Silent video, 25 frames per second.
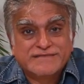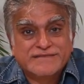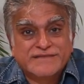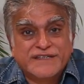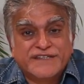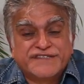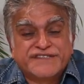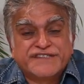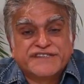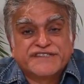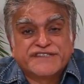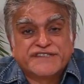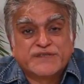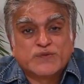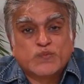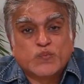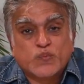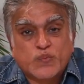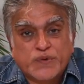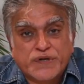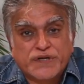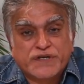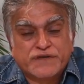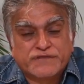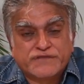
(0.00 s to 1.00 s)
This is the
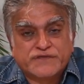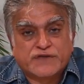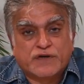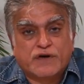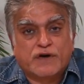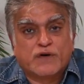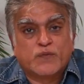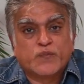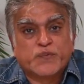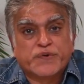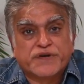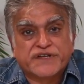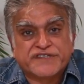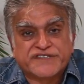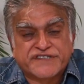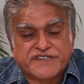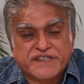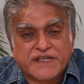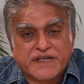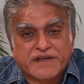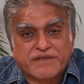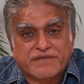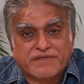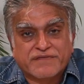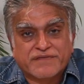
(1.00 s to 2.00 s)
Word of God we
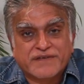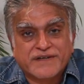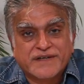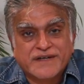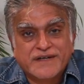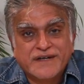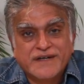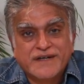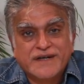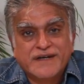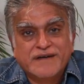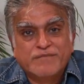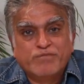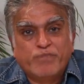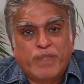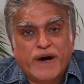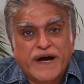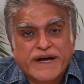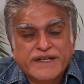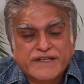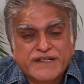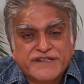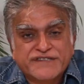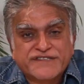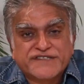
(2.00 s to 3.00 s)
receive.
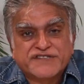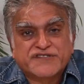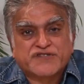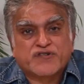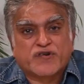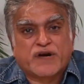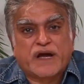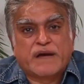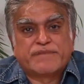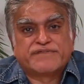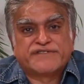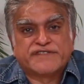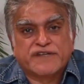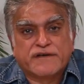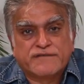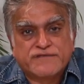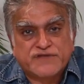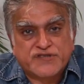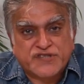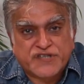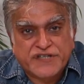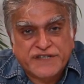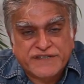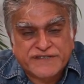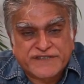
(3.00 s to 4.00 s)
By the stripes
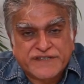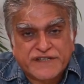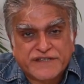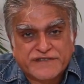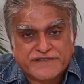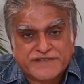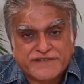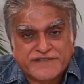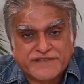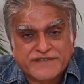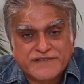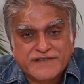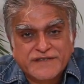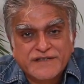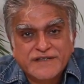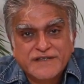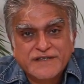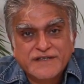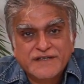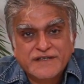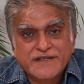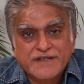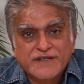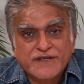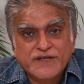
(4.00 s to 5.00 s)
of Jesus,
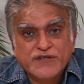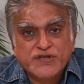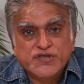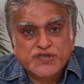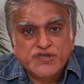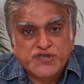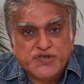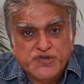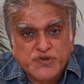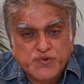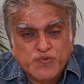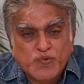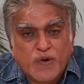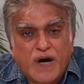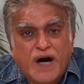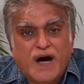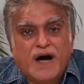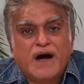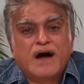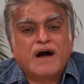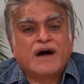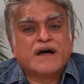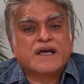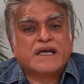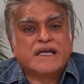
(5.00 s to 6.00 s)
you
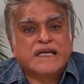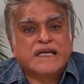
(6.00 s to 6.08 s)
are